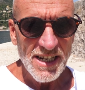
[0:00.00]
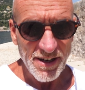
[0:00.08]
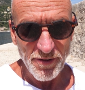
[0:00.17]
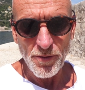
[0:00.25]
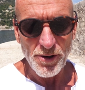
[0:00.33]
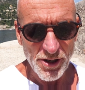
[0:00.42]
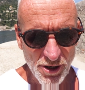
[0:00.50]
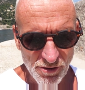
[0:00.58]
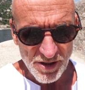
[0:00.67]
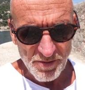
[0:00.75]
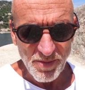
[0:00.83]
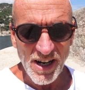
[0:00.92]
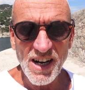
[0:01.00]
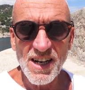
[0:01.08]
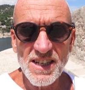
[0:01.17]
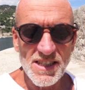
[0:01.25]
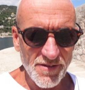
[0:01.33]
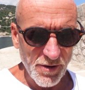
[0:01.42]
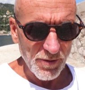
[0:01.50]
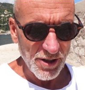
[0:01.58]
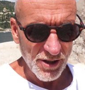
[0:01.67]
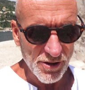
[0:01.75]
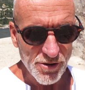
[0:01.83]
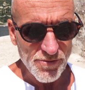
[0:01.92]
If you want to go to bars, if you want to
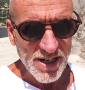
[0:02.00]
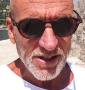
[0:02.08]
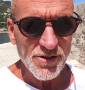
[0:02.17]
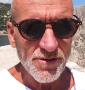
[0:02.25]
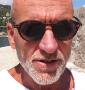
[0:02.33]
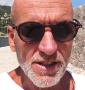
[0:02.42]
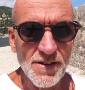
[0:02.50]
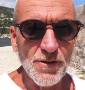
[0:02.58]
go to restaurants,